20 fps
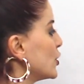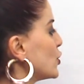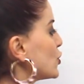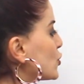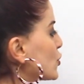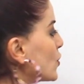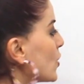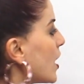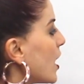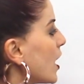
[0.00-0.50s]

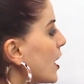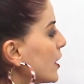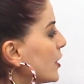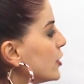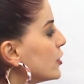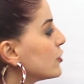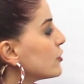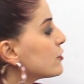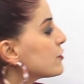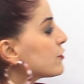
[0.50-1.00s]
So I
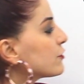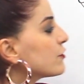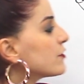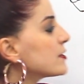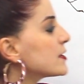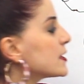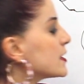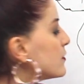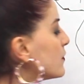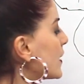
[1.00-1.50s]
used to
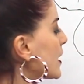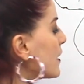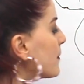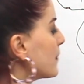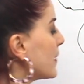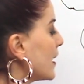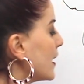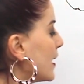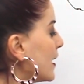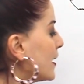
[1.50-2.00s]
swim
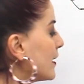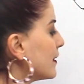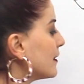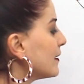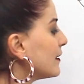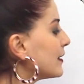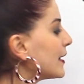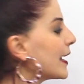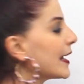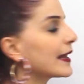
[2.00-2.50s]
in
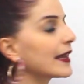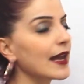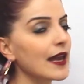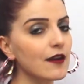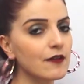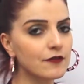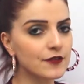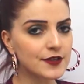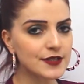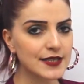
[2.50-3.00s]
the lake
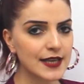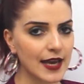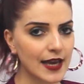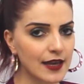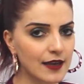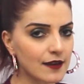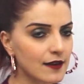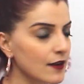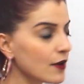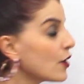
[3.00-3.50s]
every
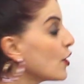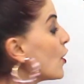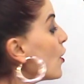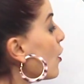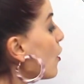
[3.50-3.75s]
day.